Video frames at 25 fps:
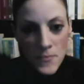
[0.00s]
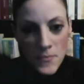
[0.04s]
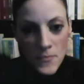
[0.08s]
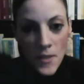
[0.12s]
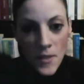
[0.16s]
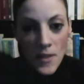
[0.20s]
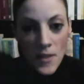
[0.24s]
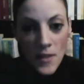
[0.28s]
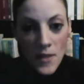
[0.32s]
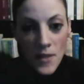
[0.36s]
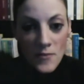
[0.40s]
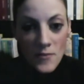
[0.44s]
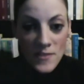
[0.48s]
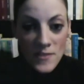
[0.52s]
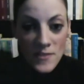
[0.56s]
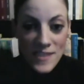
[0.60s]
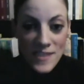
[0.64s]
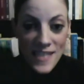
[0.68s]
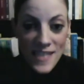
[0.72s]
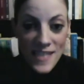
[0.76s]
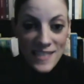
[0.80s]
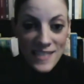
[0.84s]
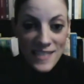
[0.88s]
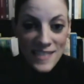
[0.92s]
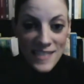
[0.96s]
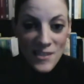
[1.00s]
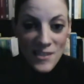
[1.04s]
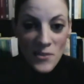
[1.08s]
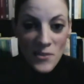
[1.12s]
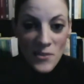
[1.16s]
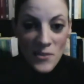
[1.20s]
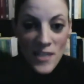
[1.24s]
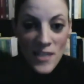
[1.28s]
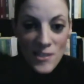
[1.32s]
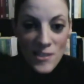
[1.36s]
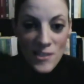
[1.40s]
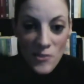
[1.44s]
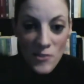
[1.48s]
Oh, fantastic.
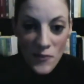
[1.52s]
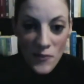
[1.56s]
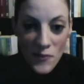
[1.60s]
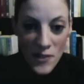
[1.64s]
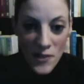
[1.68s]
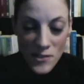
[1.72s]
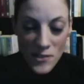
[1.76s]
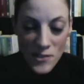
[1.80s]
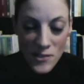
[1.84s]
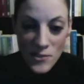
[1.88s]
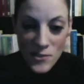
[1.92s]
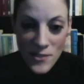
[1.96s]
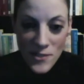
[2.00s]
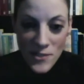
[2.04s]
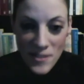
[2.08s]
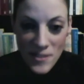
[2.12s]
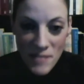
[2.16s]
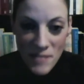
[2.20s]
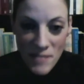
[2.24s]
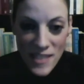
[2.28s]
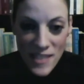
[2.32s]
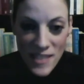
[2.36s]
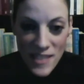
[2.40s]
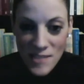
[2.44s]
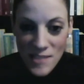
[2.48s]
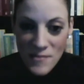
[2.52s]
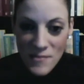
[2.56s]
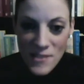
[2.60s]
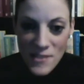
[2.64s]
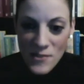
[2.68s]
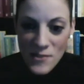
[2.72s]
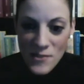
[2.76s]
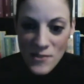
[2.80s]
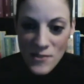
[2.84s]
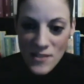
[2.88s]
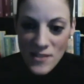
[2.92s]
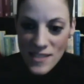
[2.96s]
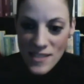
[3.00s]
Okay, so far so good because we
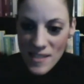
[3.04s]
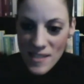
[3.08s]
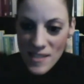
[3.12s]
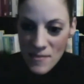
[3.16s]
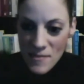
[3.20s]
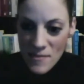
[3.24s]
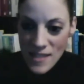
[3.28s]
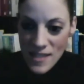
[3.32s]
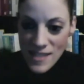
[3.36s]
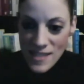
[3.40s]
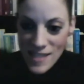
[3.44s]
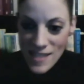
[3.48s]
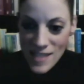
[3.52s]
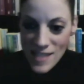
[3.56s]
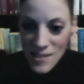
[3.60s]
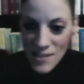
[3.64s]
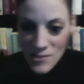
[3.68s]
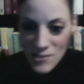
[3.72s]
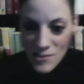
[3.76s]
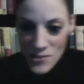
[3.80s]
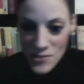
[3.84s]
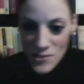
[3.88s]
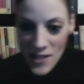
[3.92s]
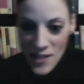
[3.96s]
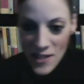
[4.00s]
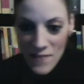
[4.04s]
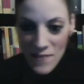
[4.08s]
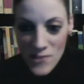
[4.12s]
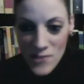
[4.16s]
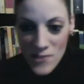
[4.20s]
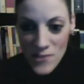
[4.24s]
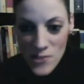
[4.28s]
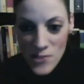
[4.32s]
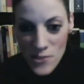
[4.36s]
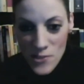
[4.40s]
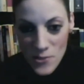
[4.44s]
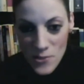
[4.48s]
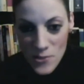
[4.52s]
do the same things. I also have a
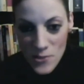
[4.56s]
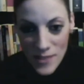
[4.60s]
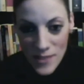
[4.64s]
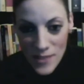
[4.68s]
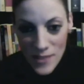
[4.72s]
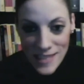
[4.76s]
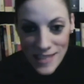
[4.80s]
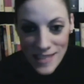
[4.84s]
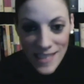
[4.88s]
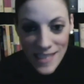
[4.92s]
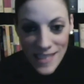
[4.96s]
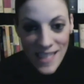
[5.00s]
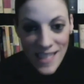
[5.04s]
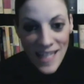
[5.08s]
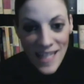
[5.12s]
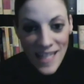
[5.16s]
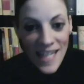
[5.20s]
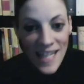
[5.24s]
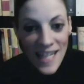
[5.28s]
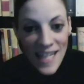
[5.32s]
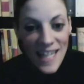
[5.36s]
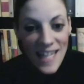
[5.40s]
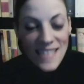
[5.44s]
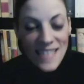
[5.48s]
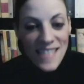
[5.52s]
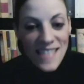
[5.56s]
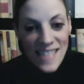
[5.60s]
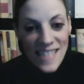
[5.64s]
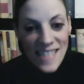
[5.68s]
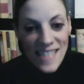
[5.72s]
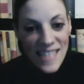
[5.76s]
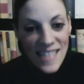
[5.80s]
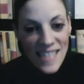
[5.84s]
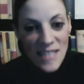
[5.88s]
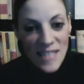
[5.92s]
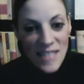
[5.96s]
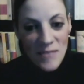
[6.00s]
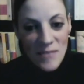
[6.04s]
to-do list, a
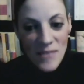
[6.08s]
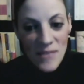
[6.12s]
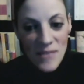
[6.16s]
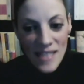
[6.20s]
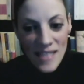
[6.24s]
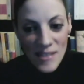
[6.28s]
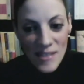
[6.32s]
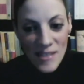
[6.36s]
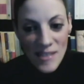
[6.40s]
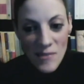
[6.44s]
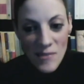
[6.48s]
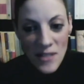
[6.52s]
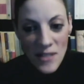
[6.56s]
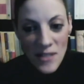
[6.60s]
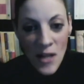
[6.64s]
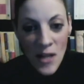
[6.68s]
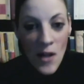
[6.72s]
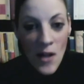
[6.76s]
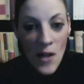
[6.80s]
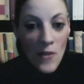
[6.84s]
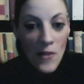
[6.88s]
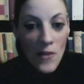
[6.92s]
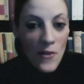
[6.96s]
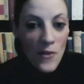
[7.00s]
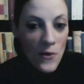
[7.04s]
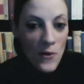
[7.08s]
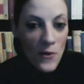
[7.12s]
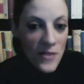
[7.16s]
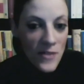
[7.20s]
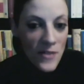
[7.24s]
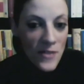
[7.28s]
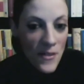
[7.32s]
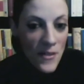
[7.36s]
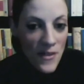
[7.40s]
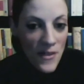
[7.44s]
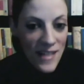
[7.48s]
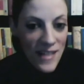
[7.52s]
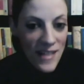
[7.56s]
daily and a weekly one. The only
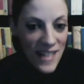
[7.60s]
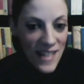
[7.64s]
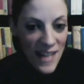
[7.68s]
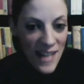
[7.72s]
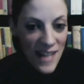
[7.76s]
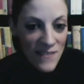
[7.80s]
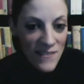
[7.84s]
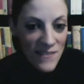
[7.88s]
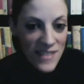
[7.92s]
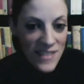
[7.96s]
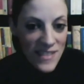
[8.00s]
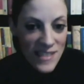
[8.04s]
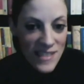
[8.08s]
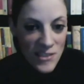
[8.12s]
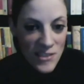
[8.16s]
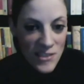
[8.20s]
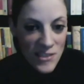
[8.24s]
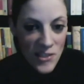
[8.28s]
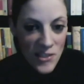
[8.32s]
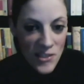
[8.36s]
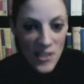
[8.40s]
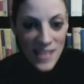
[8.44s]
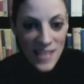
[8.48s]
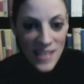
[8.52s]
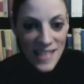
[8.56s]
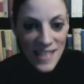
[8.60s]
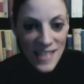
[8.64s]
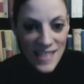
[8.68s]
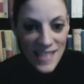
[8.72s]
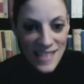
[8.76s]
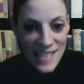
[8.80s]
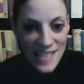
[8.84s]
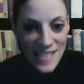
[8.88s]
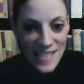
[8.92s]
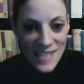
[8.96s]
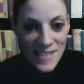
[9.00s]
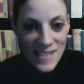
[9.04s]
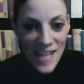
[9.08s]
thing I haven't started yet
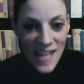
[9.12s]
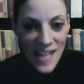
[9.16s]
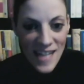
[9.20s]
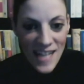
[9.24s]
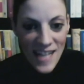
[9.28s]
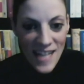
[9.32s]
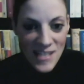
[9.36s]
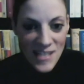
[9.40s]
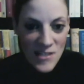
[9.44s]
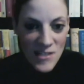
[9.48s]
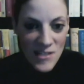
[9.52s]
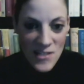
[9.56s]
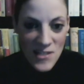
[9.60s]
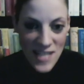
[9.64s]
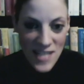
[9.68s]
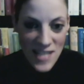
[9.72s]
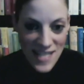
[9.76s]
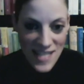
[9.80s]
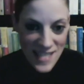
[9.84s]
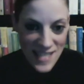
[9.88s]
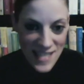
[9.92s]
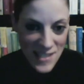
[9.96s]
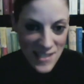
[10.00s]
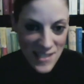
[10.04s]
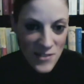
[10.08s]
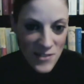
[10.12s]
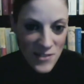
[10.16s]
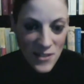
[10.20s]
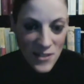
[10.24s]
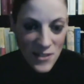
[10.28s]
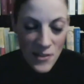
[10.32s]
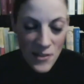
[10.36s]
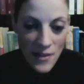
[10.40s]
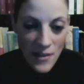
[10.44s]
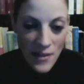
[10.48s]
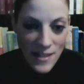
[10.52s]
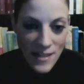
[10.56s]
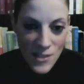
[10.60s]
is exercising, so I
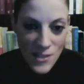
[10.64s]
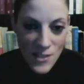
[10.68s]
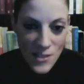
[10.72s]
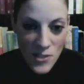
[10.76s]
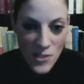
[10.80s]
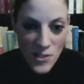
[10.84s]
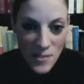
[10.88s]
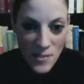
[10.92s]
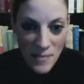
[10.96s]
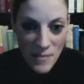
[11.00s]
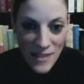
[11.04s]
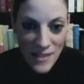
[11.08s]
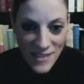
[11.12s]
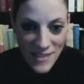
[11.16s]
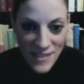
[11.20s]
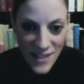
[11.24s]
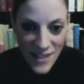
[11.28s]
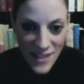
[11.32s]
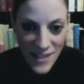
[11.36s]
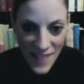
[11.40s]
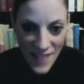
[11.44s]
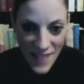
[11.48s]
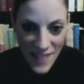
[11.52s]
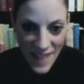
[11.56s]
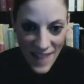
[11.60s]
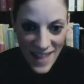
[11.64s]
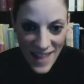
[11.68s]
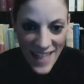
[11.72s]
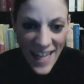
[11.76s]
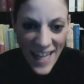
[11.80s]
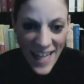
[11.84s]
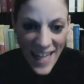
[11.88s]
think I should build on that.